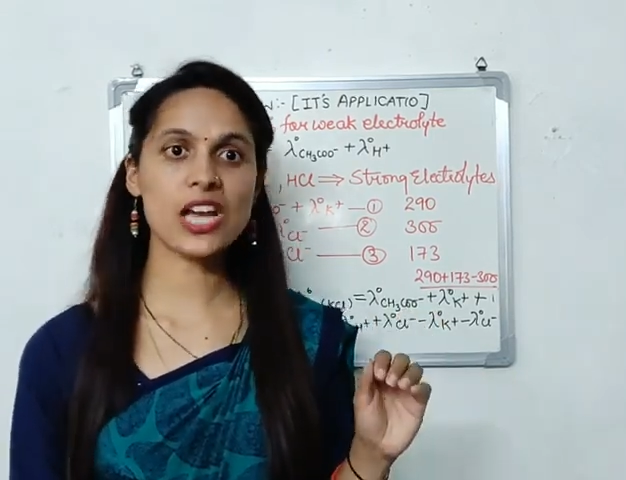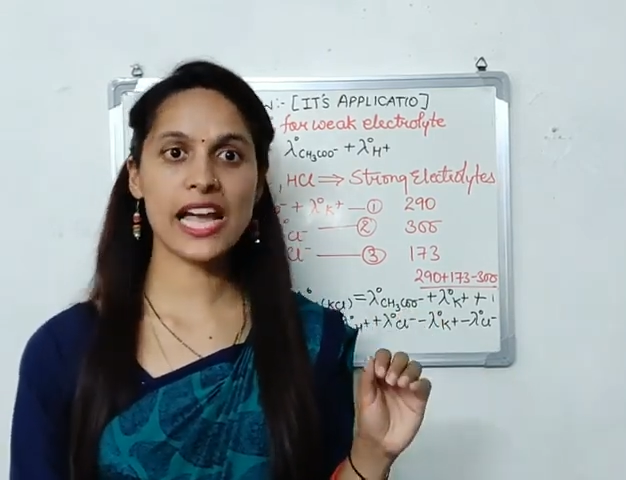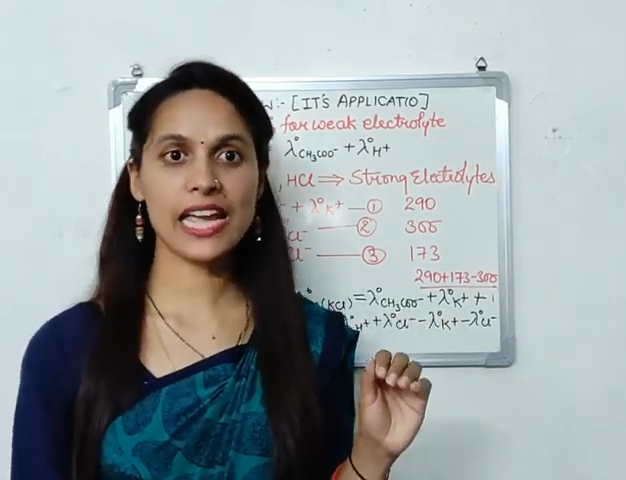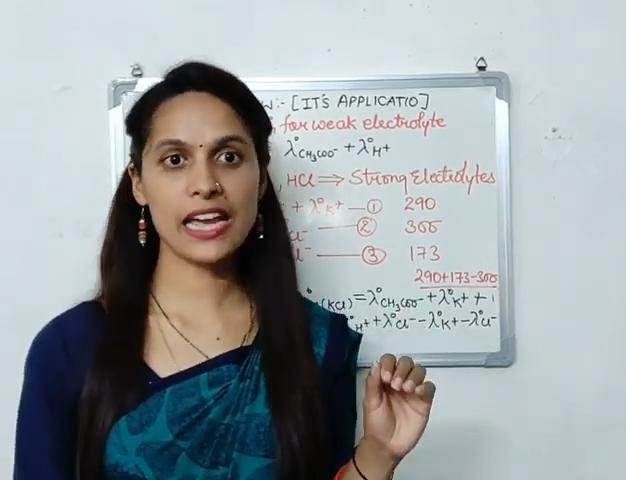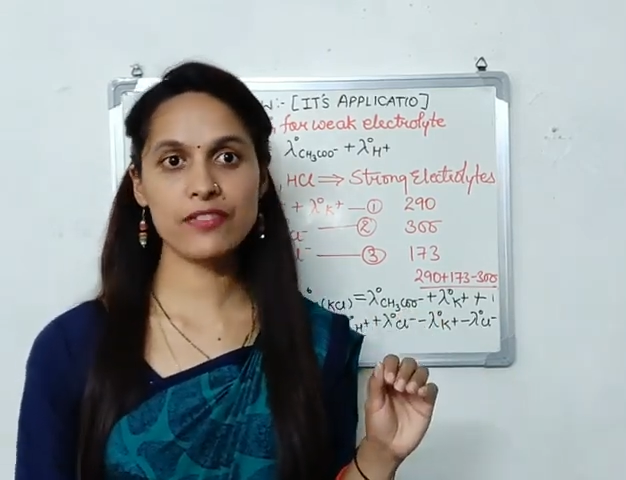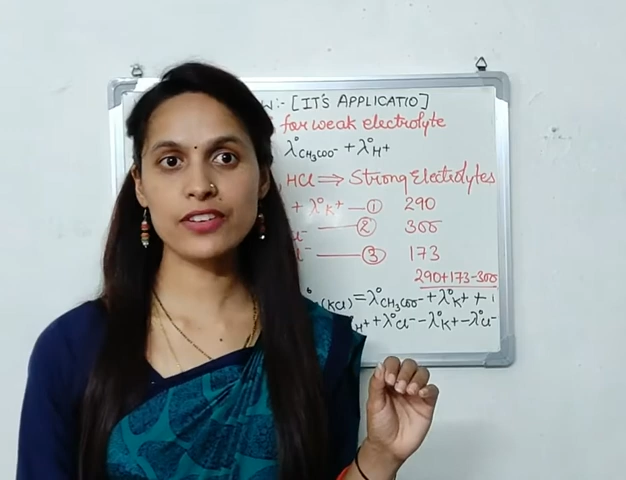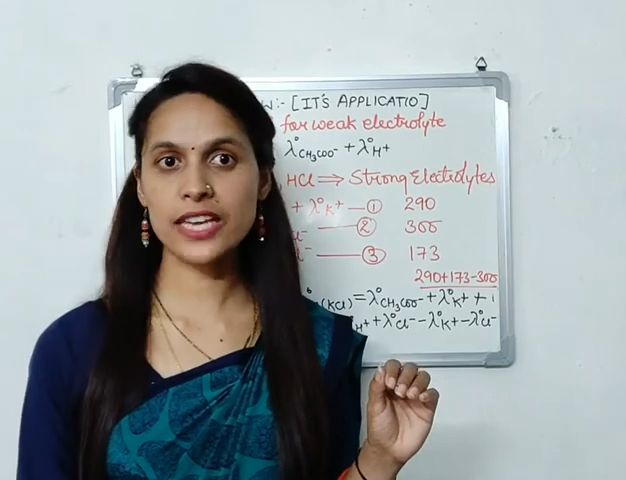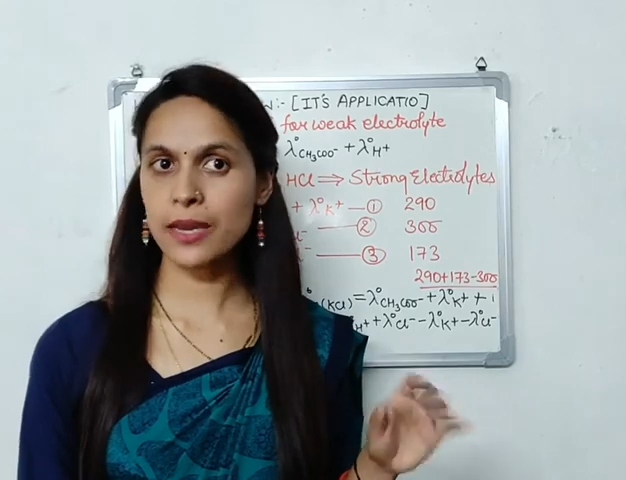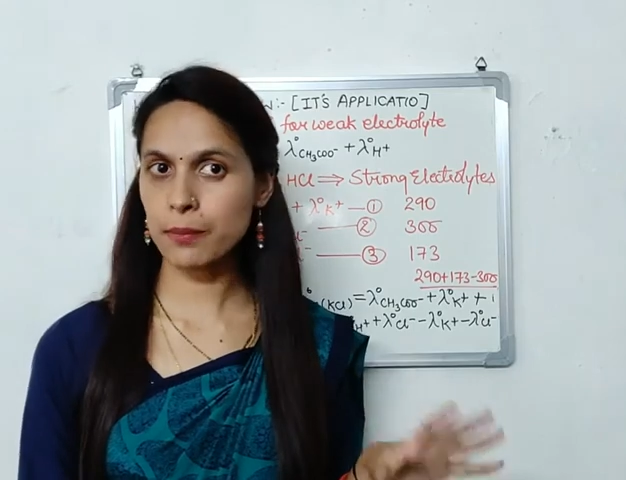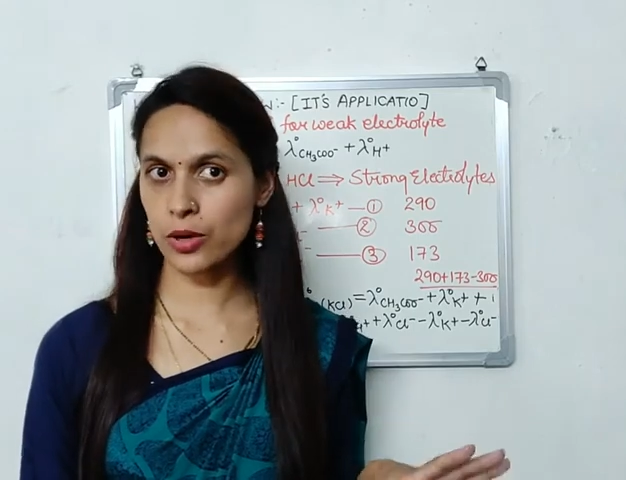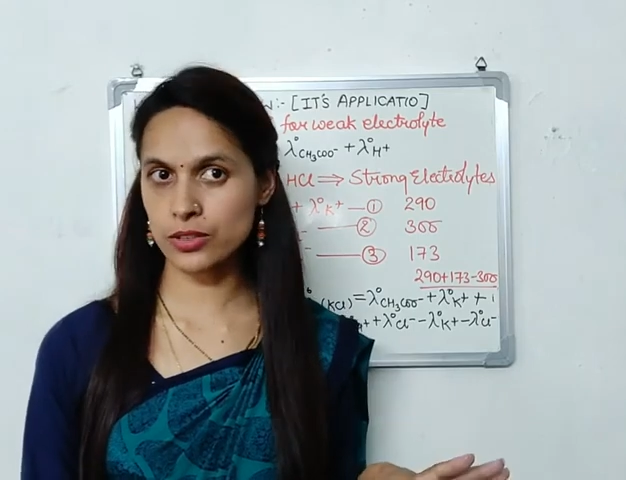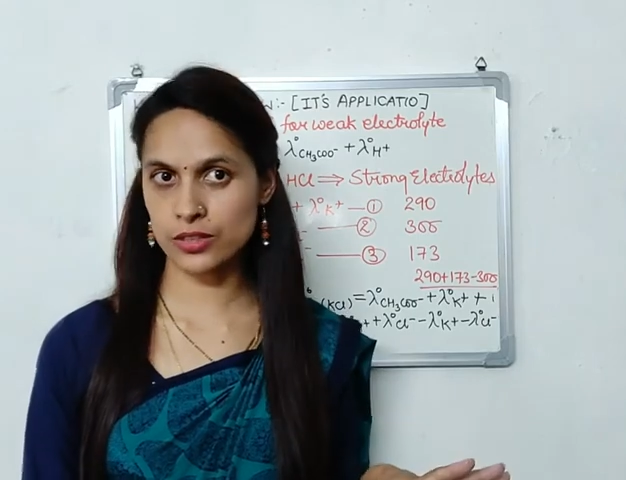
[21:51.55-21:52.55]
I have
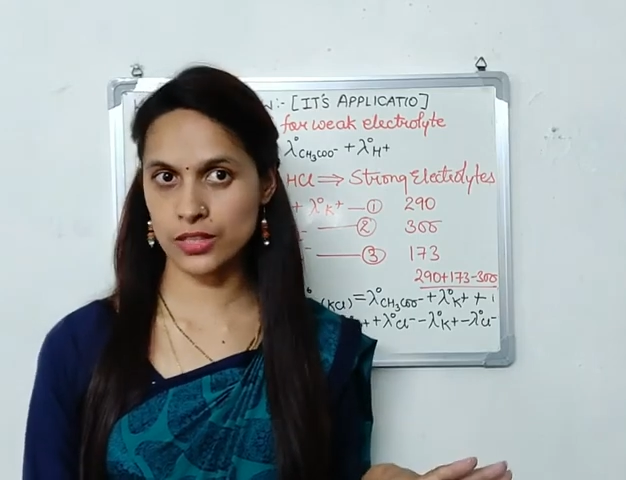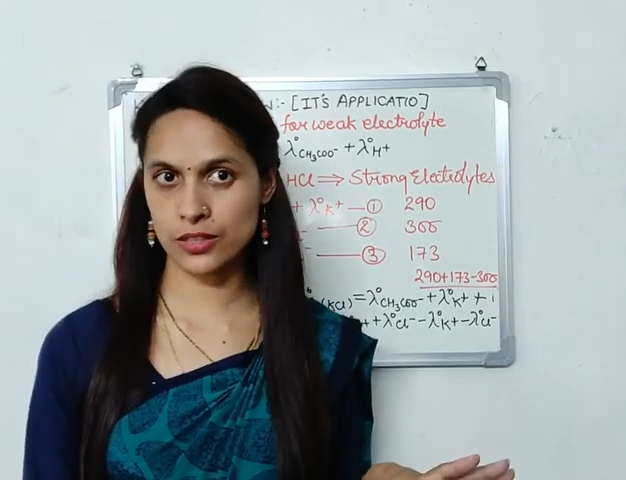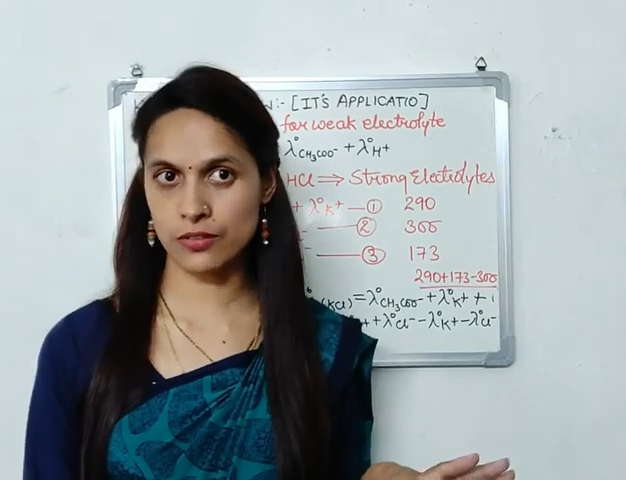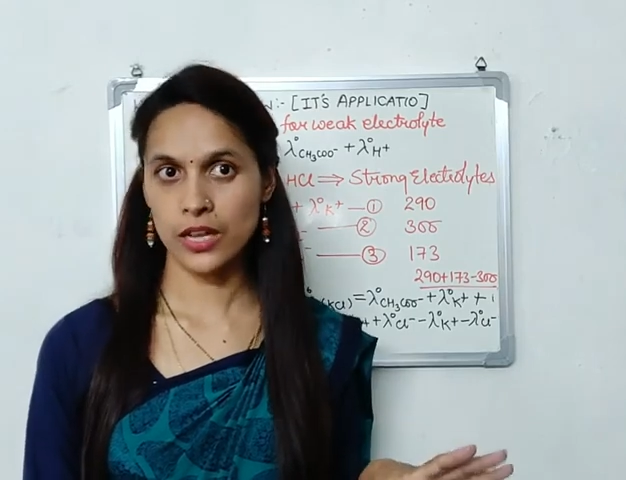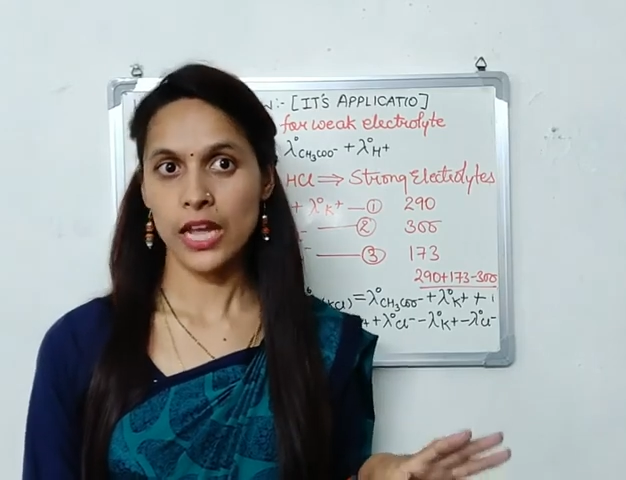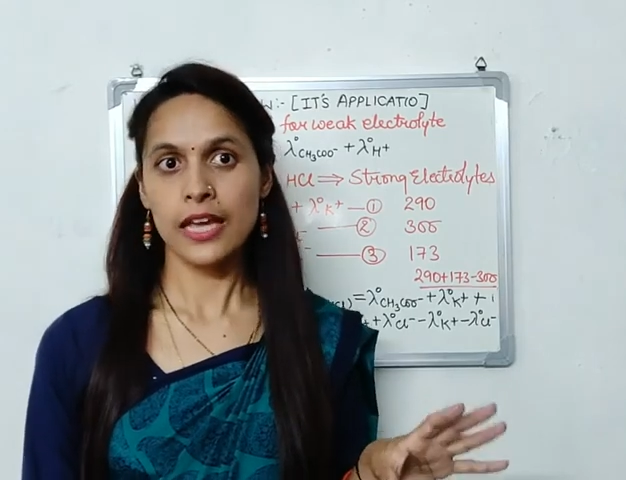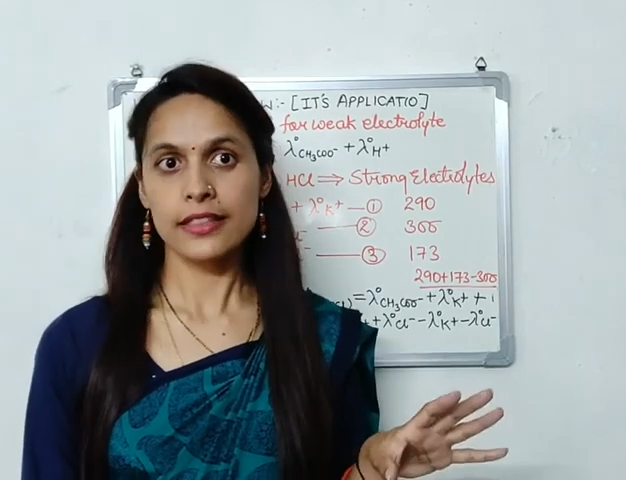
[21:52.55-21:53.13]
K positive,